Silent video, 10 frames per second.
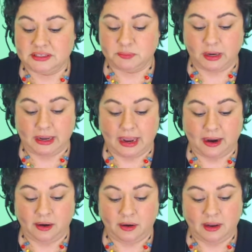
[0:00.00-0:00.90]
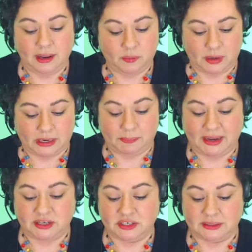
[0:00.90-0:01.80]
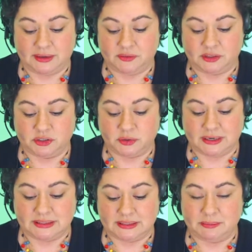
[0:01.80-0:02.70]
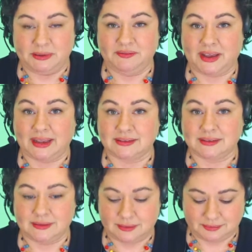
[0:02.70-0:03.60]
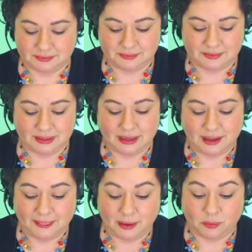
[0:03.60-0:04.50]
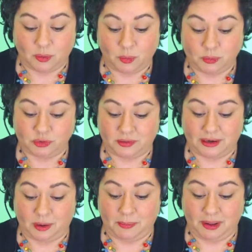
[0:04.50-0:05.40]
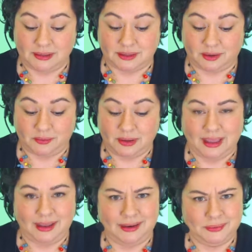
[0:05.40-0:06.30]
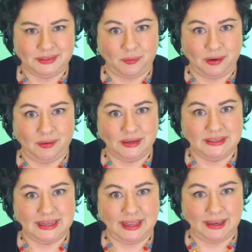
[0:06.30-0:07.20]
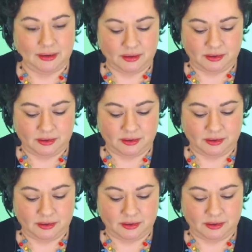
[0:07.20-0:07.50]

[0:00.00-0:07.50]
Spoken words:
spring air, and waited patiently for the traces to be fastened. They were older than Almanzo, and he was going on 10.